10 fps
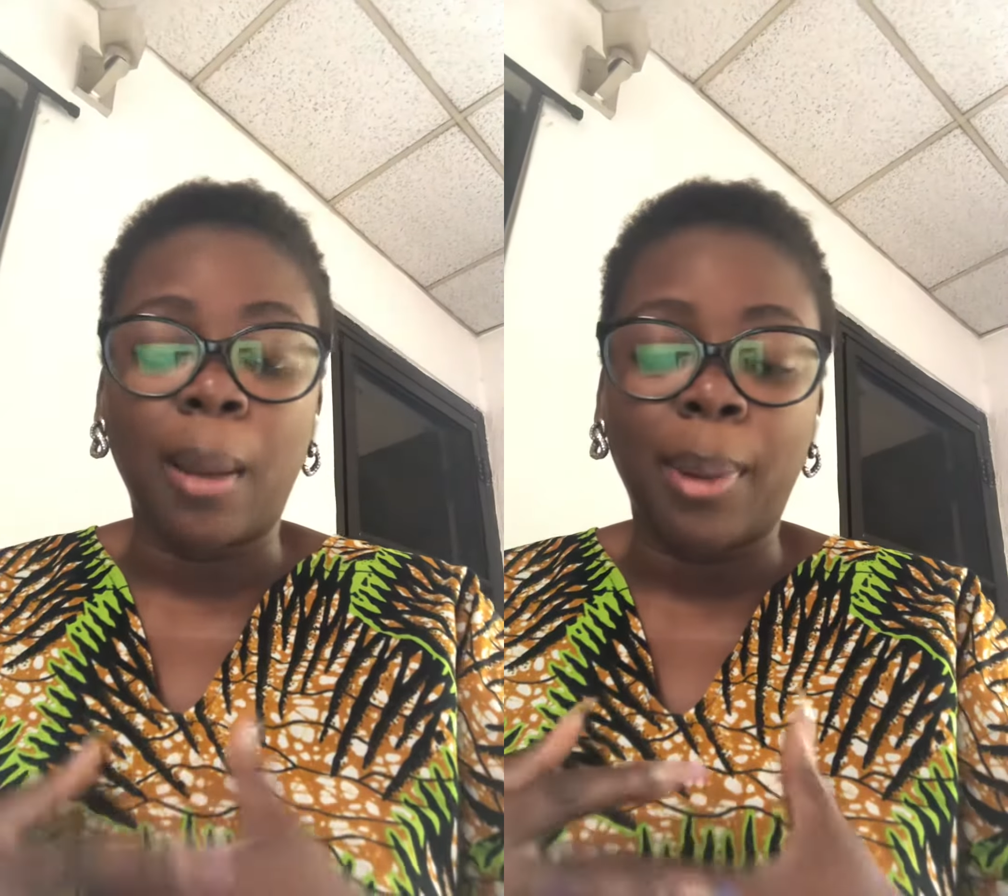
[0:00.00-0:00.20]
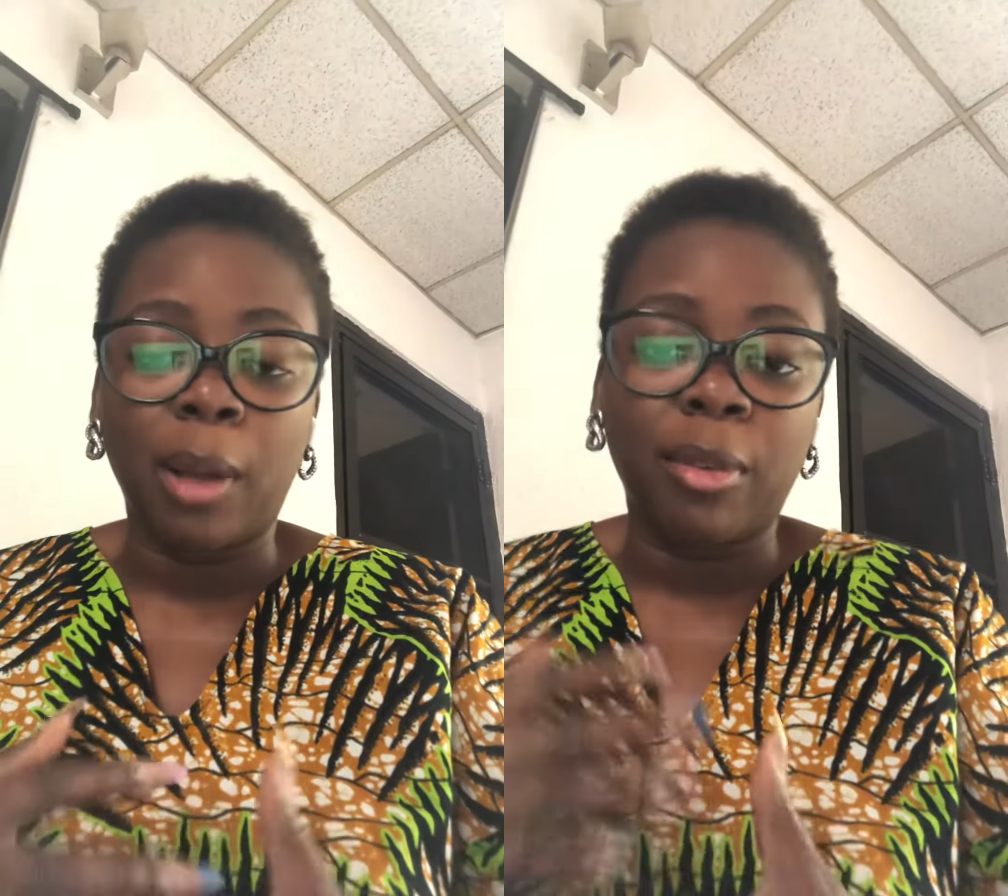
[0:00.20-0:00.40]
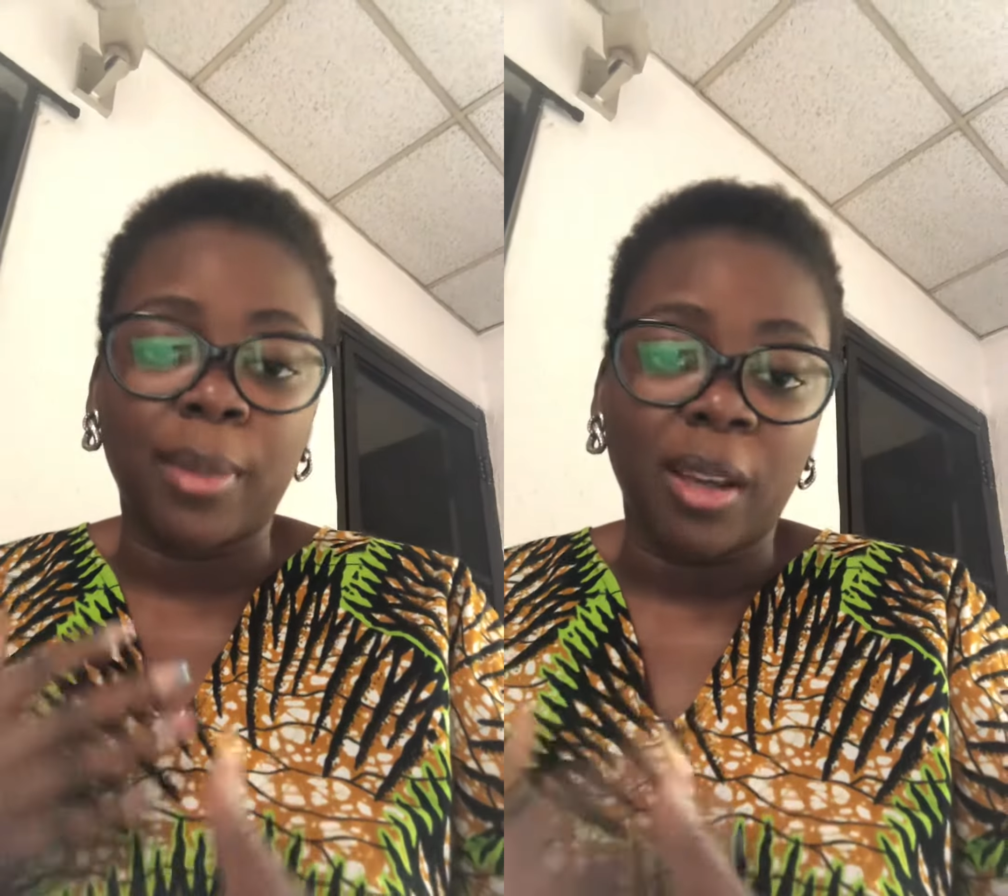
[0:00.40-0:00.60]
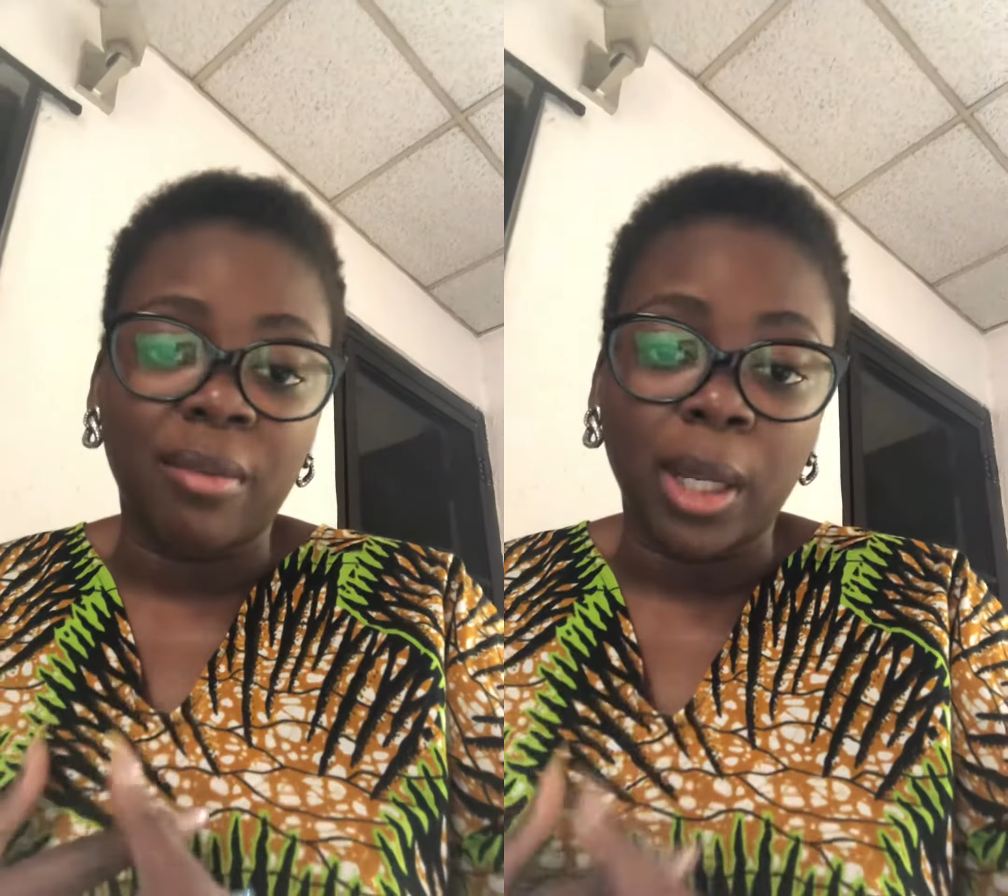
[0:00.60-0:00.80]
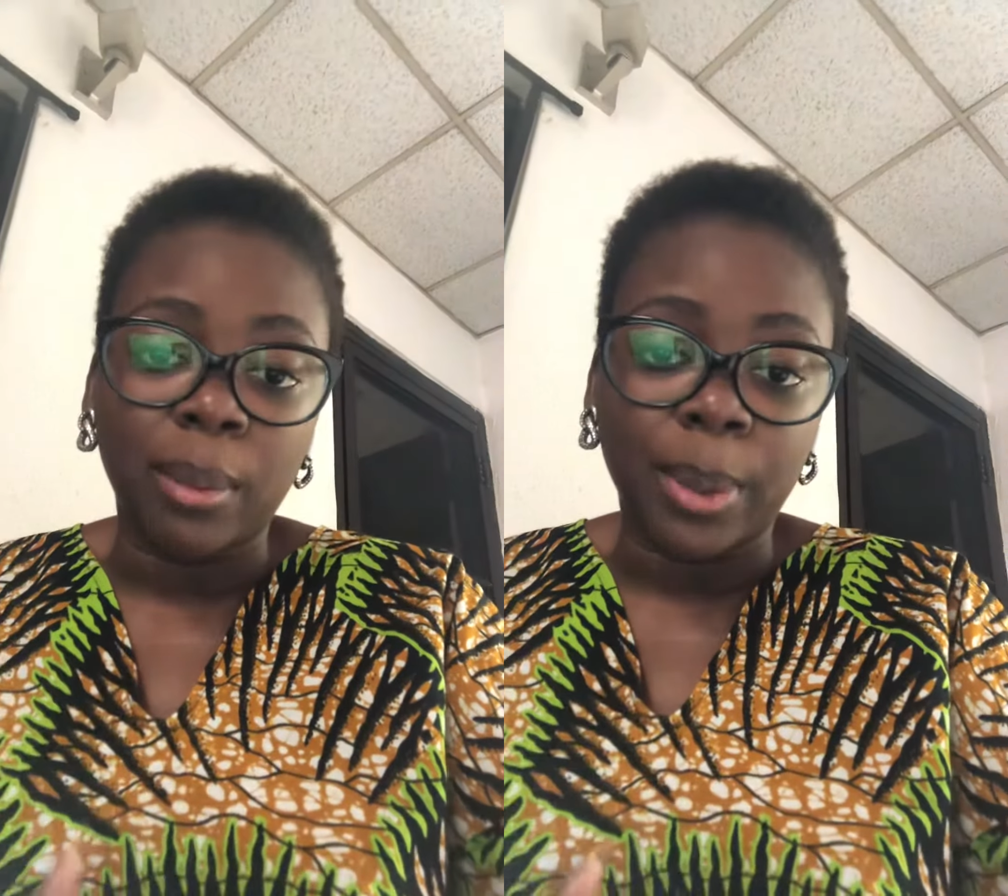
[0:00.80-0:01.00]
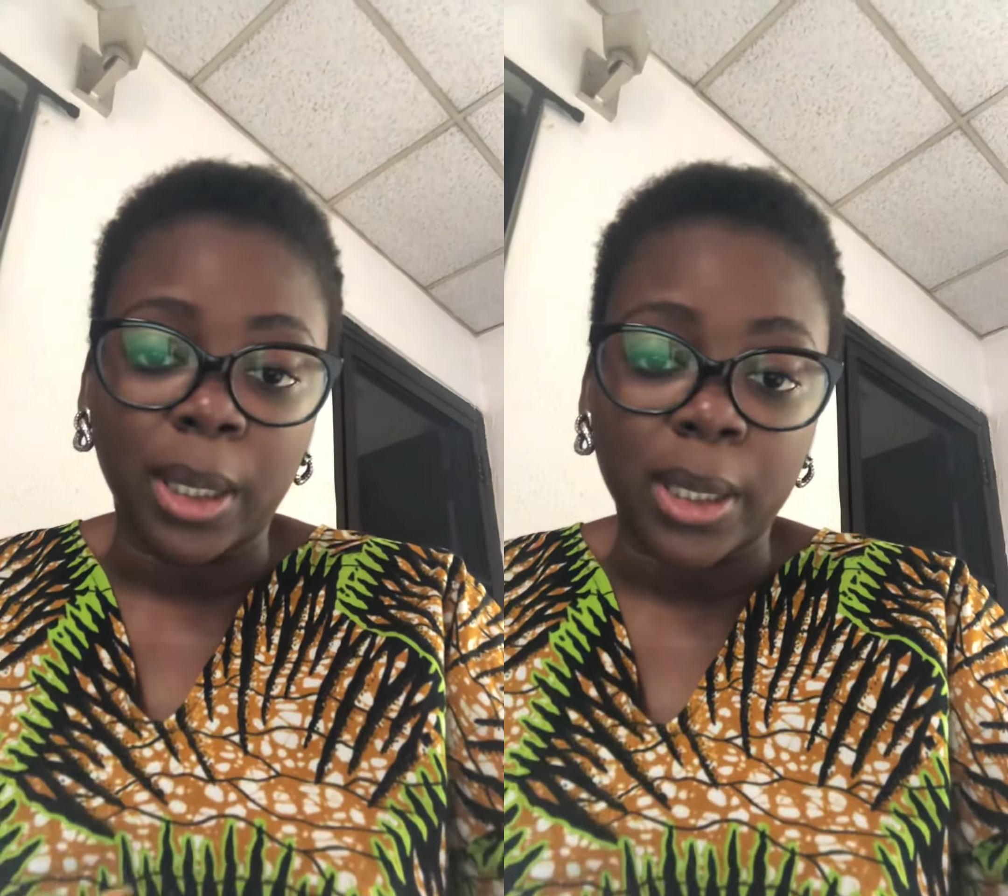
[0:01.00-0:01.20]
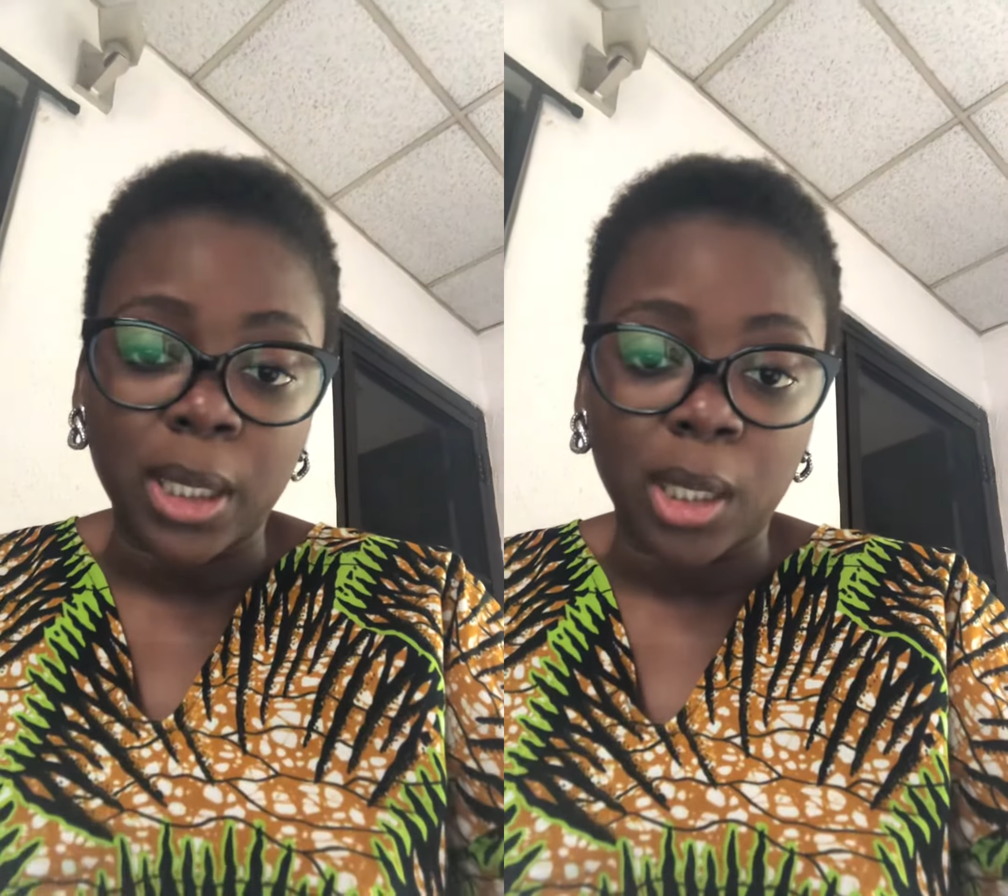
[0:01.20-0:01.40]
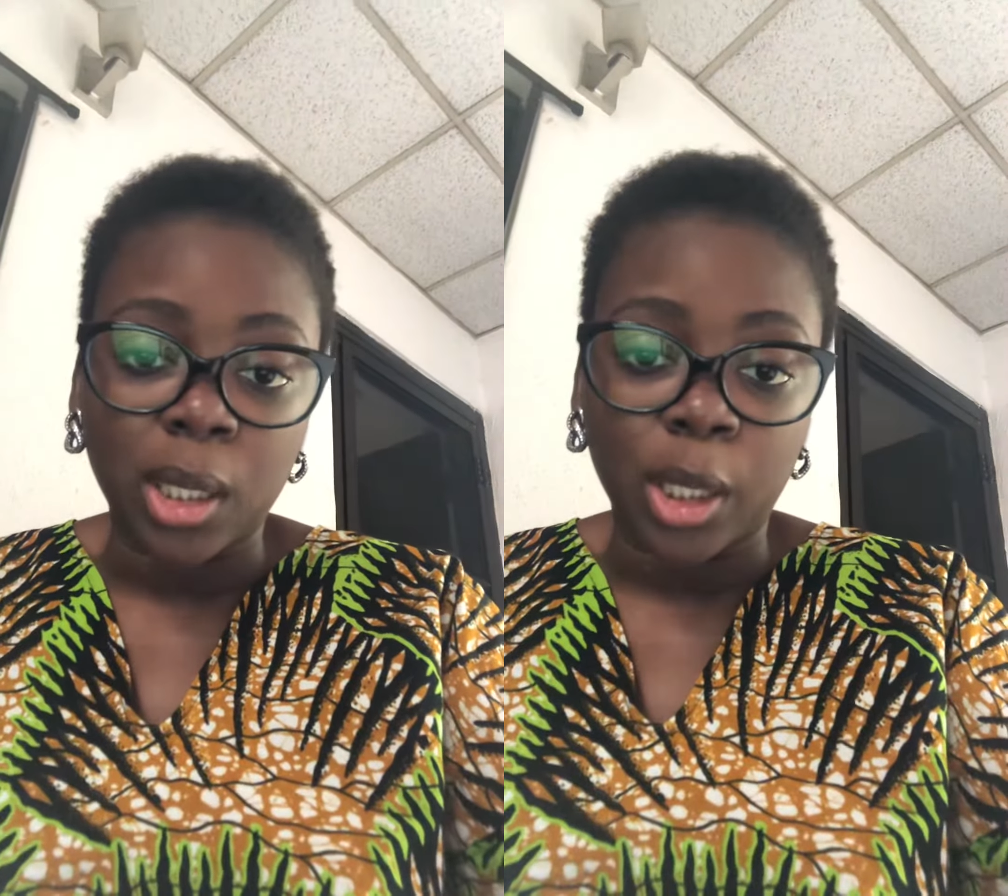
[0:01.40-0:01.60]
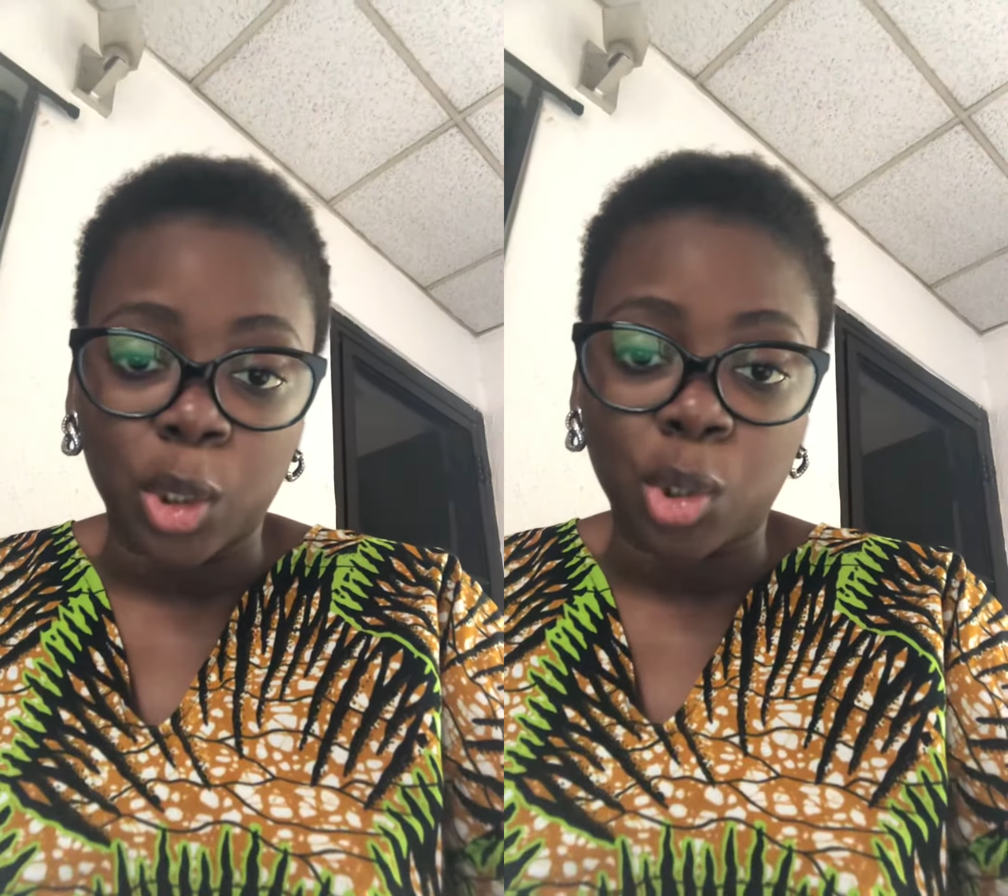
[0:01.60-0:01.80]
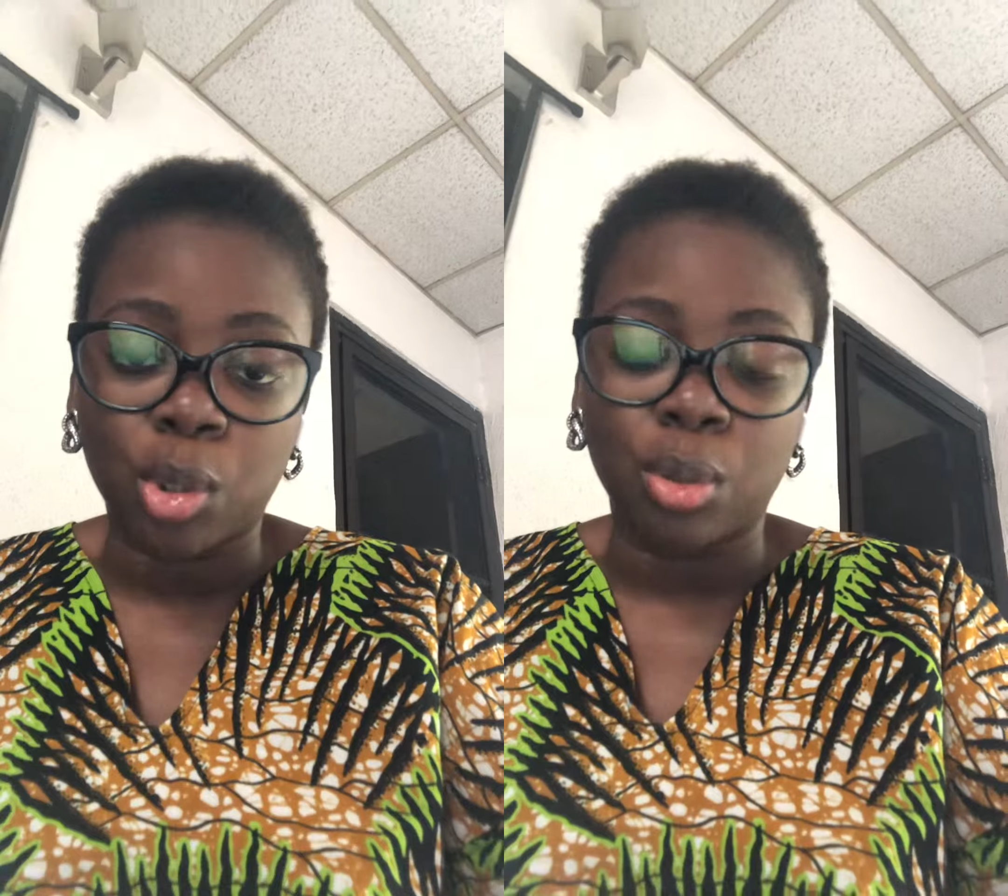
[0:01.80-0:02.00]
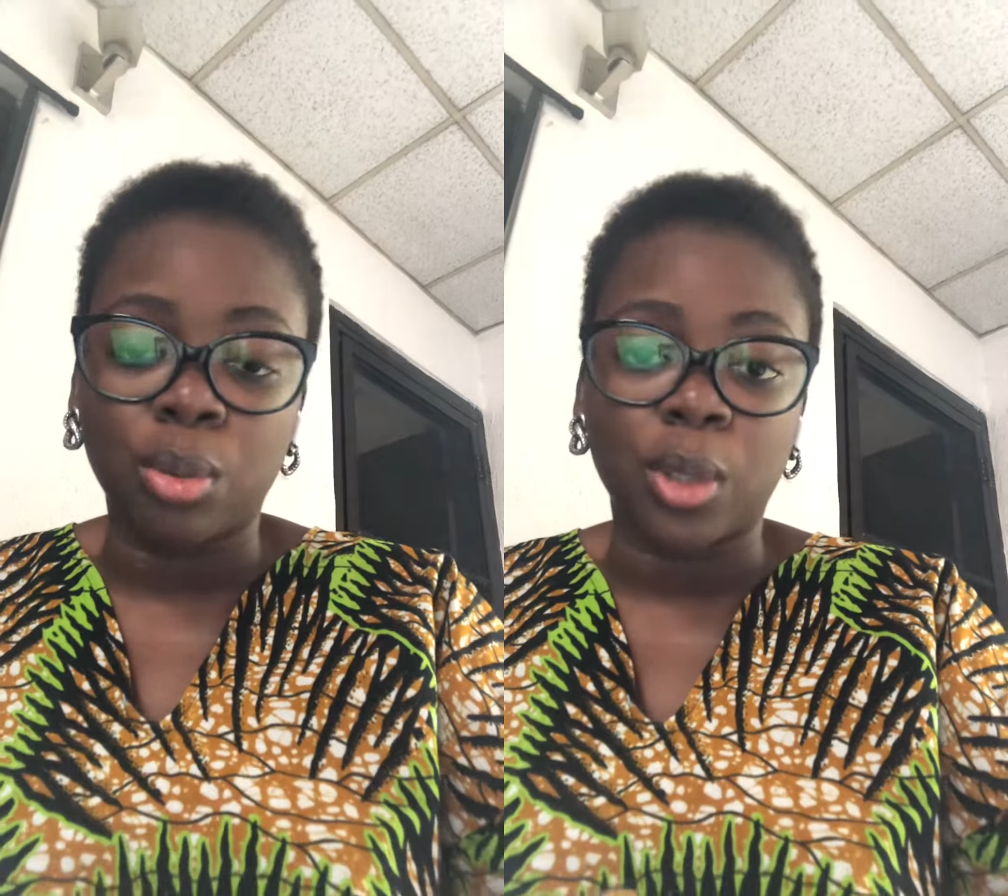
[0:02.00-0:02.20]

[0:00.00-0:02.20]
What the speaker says: apart from the availability issue,